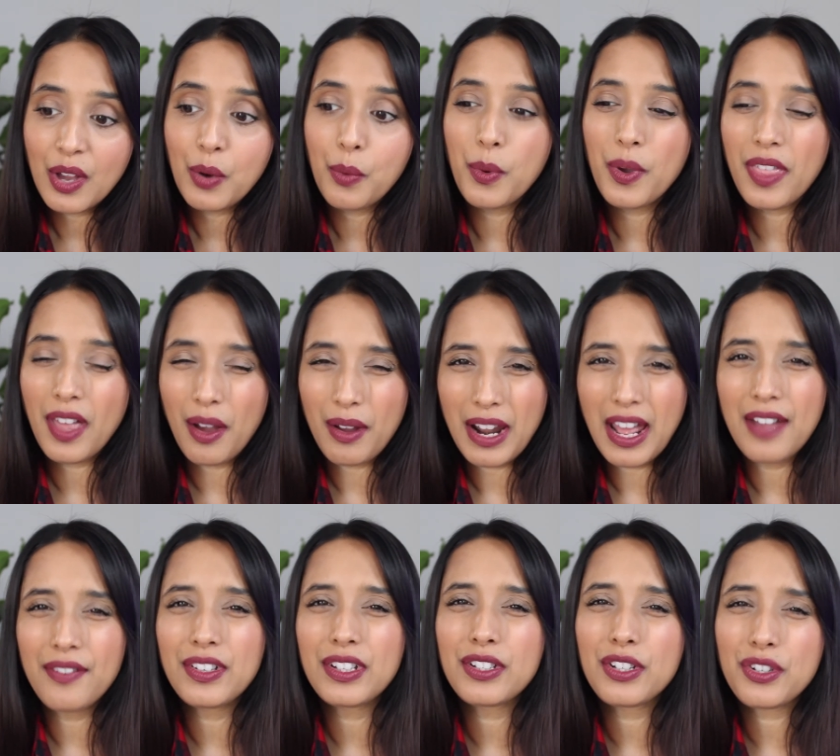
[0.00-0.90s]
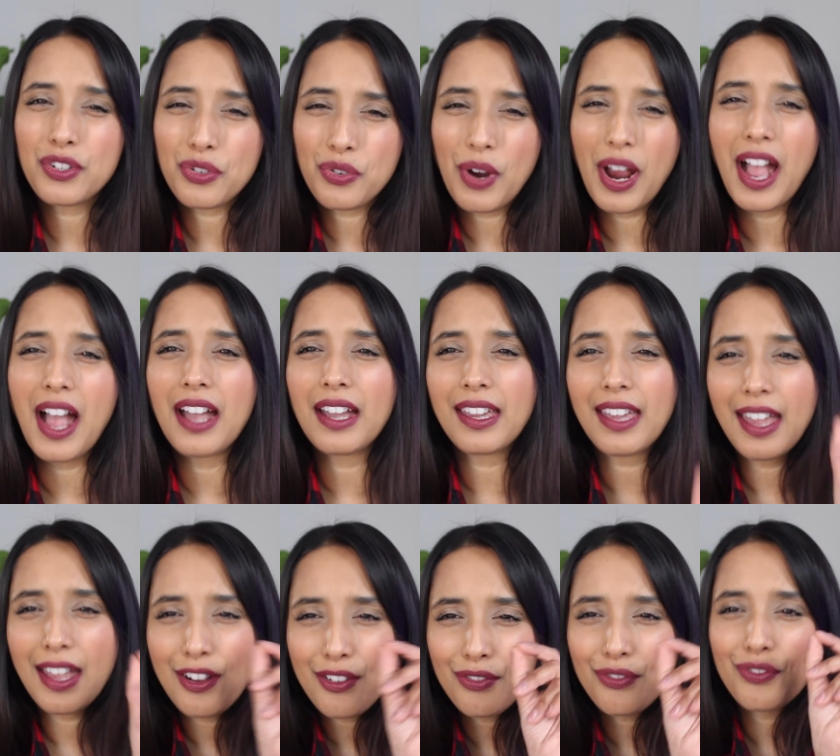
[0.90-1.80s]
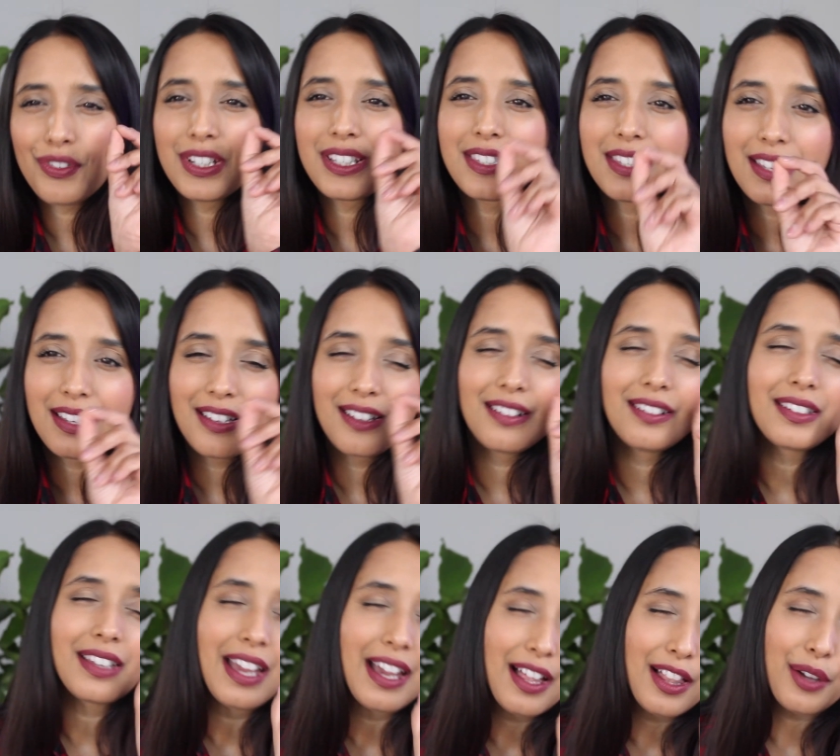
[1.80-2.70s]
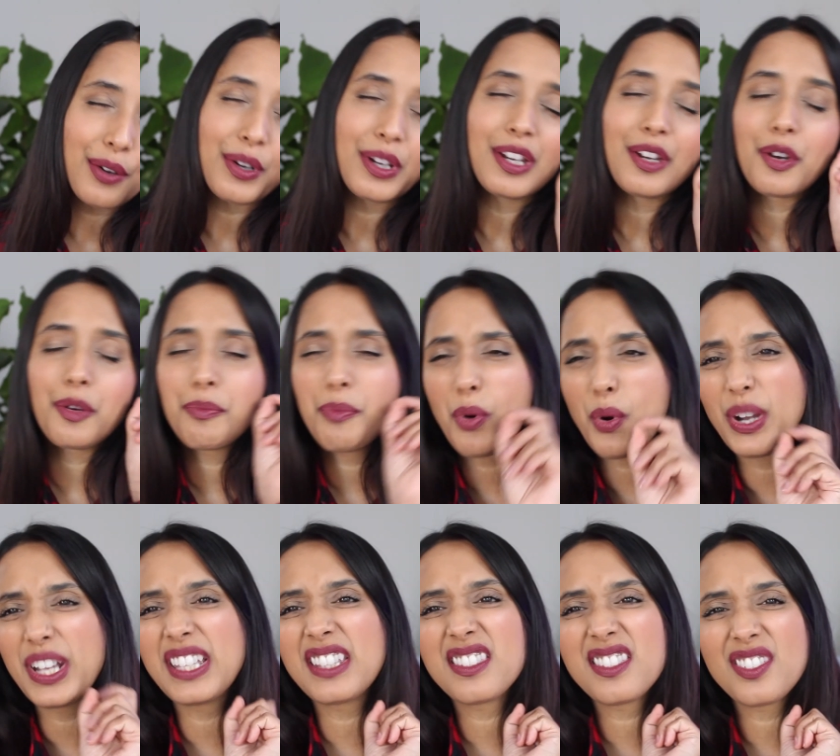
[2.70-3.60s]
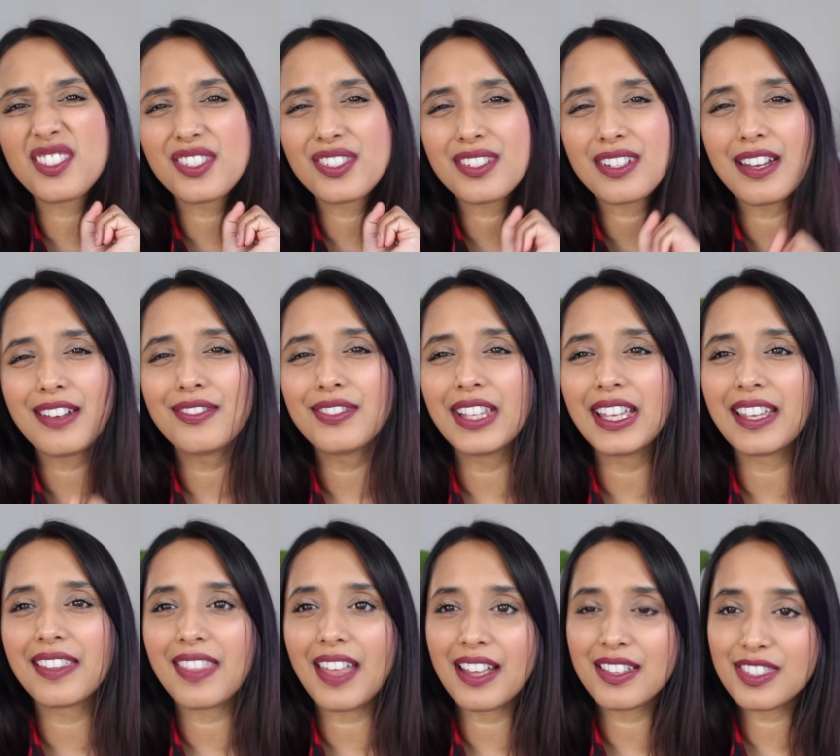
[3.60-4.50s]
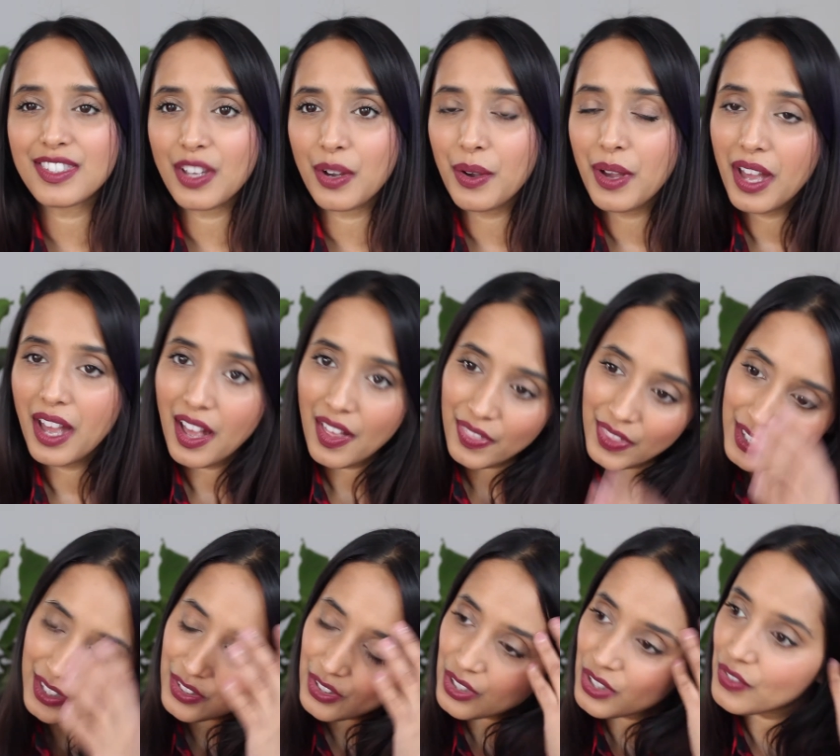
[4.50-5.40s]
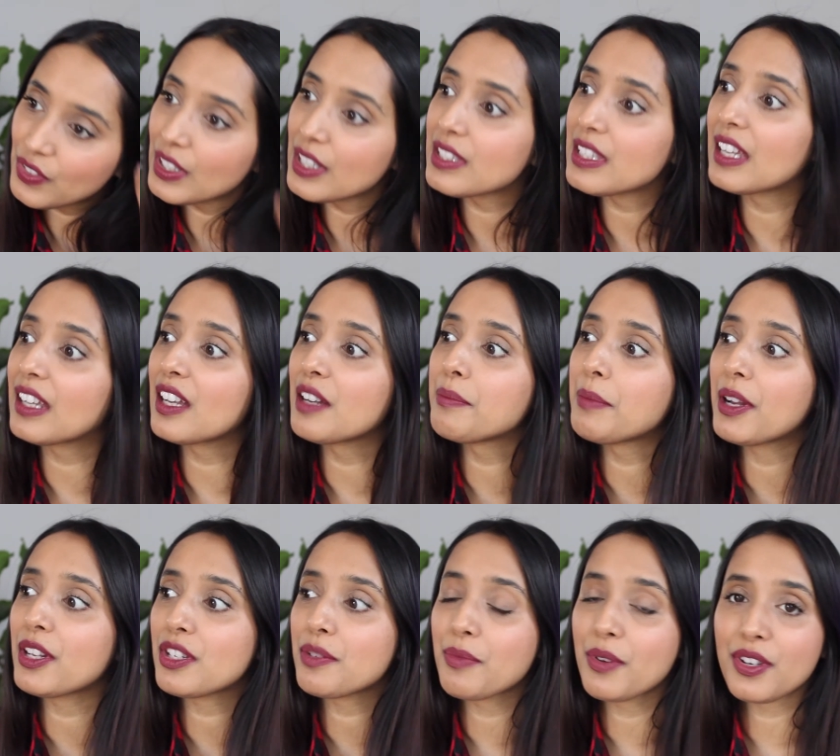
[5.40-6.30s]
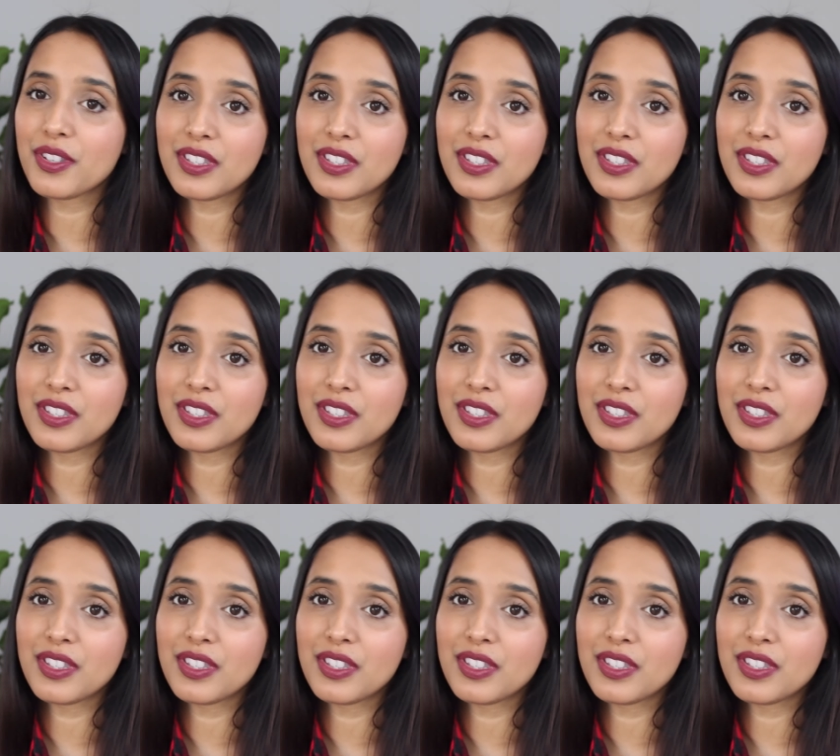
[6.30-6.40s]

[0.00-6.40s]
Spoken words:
without having to track every single calorie or points or stuff like that. So this just feels like a much more